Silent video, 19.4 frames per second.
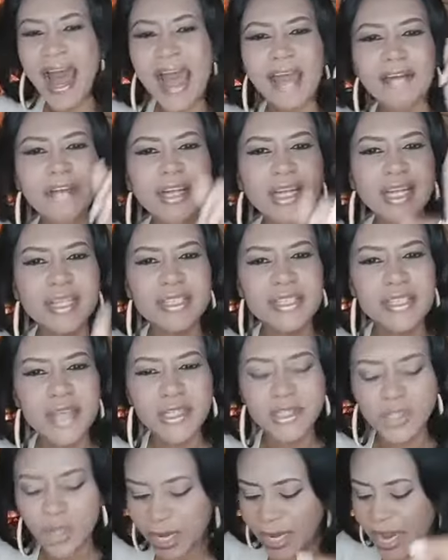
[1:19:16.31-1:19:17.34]
I release
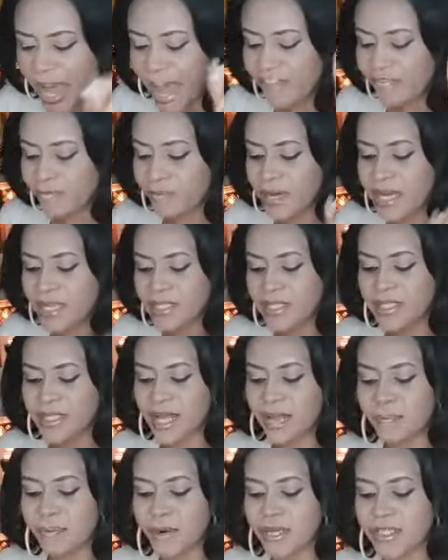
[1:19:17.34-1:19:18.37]
on your life
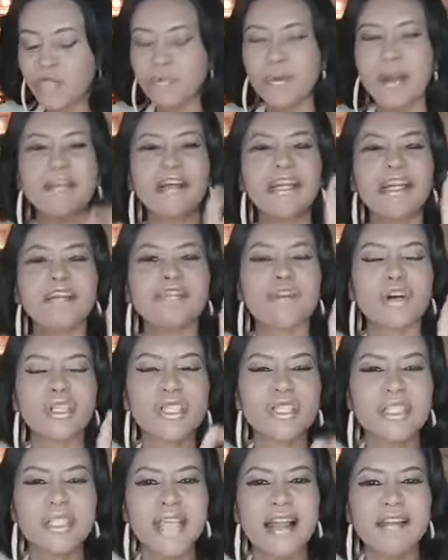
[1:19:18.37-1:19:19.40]
personal prosperity for
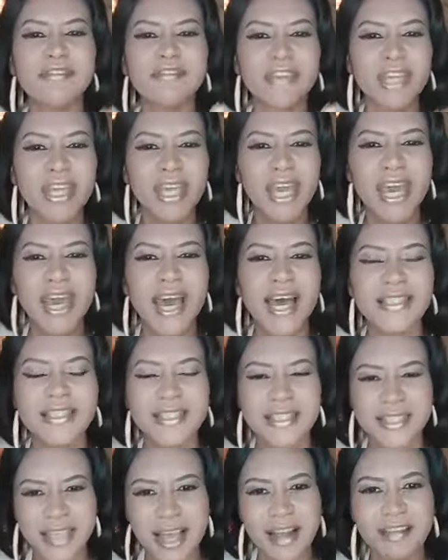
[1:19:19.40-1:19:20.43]
self-care and
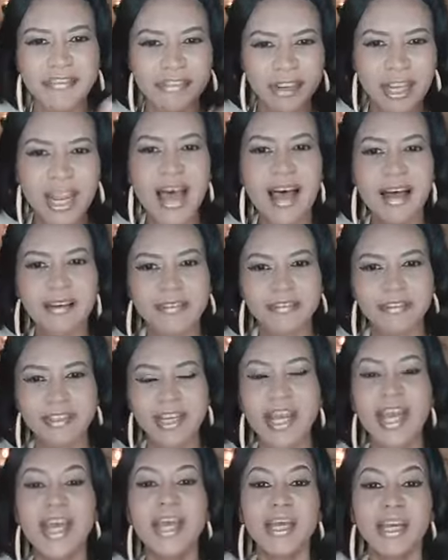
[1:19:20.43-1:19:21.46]
self-love.
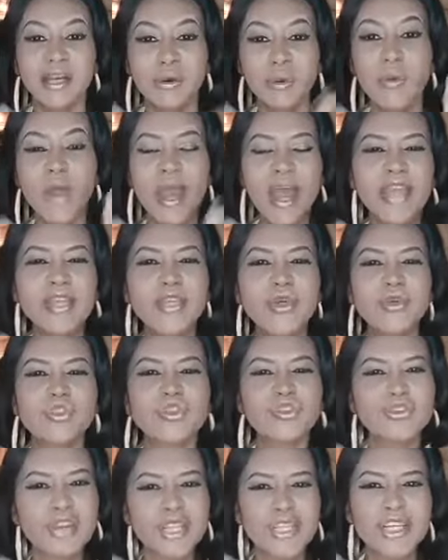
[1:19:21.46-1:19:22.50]
Where you
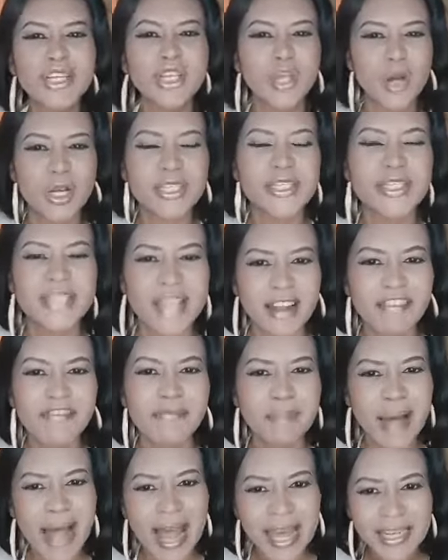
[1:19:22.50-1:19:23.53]
treated
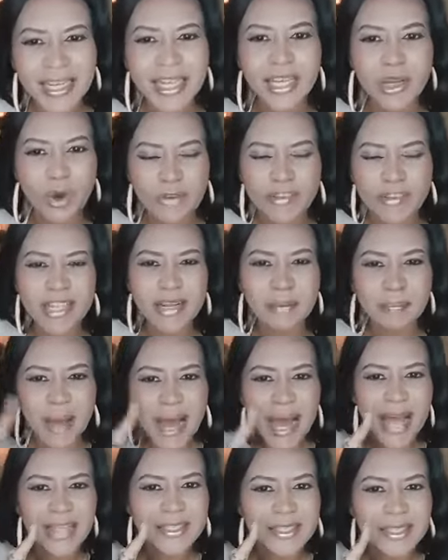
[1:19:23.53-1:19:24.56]
yourself badly over the
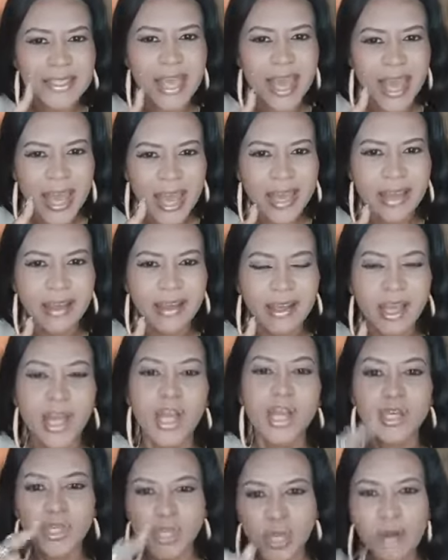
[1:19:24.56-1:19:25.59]
past year,
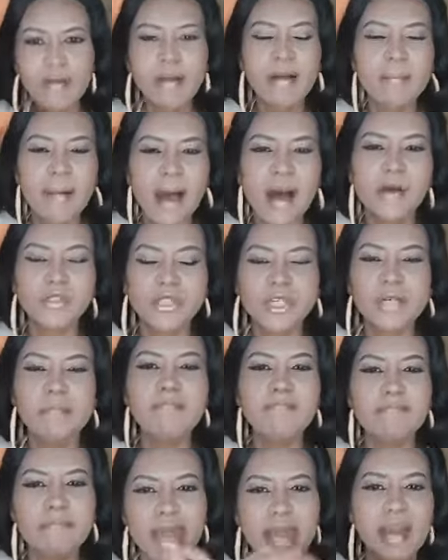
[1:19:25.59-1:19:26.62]
you're about to
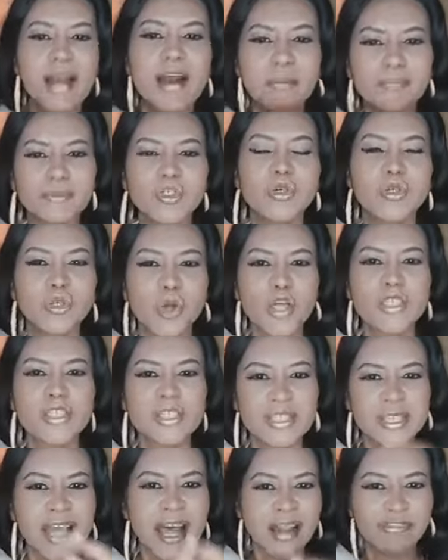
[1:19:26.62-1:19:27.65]
make up to
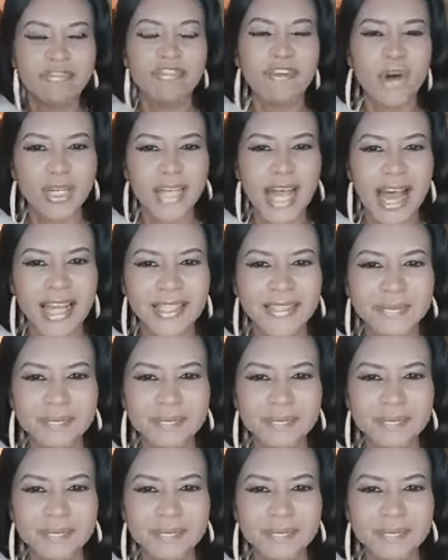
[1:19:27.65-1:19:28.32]
yourself for that.